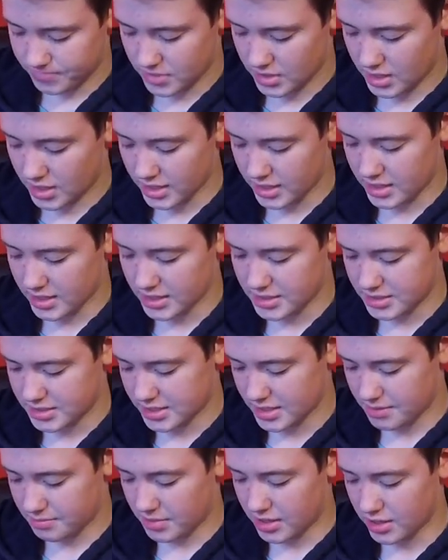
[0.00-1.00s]
I guess
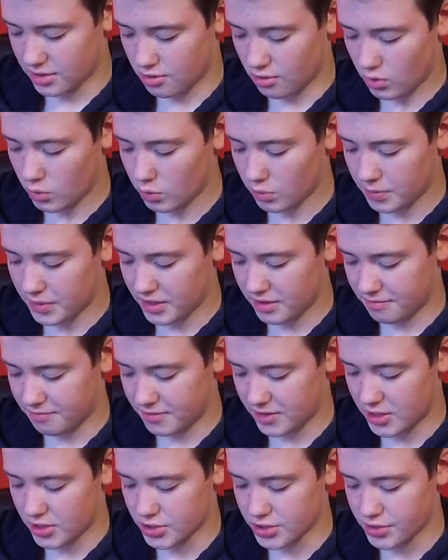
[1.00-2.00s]
that my goal would be to
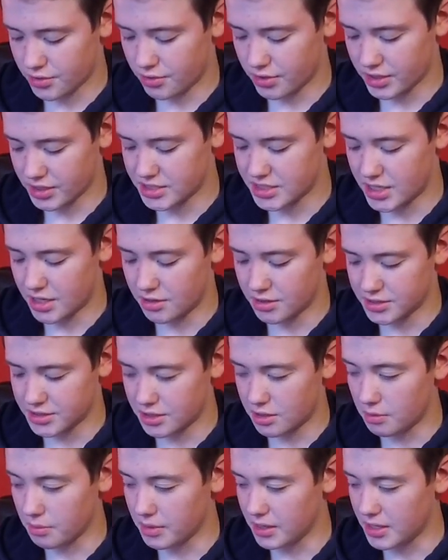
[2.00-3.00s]
finish learning Sarah's
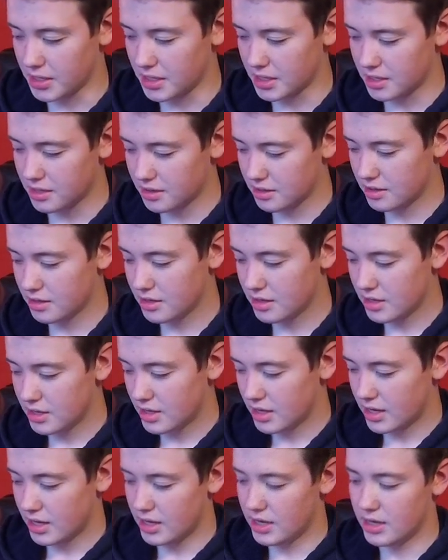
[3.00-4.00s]
Intermediate,
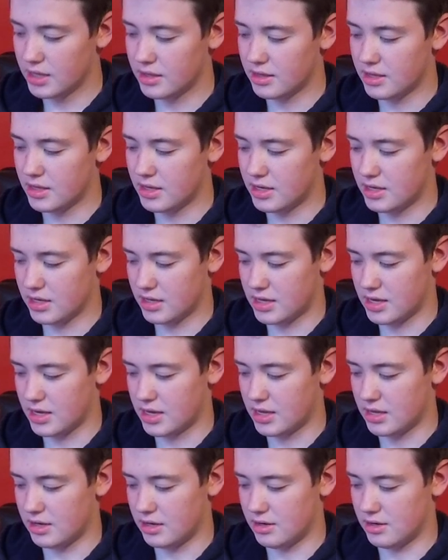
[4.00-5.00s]
and then
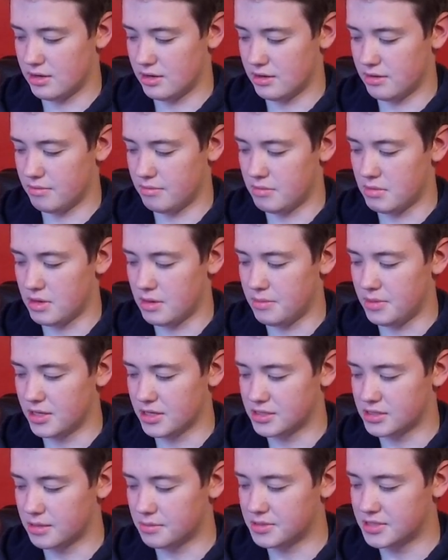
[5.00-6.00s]
get maybe a
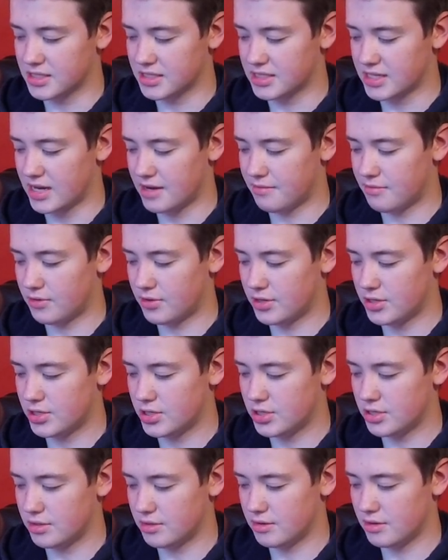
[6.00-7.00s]
sub 6
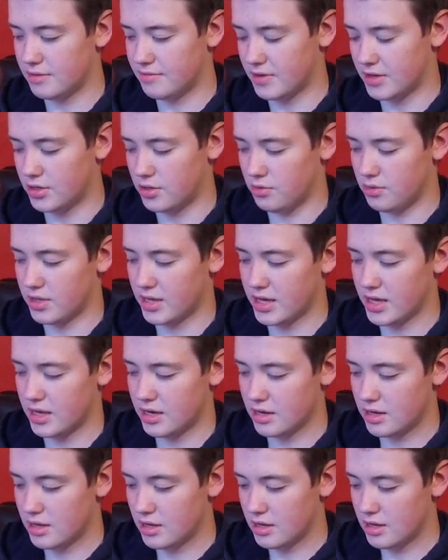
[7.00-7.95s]
average if I do that.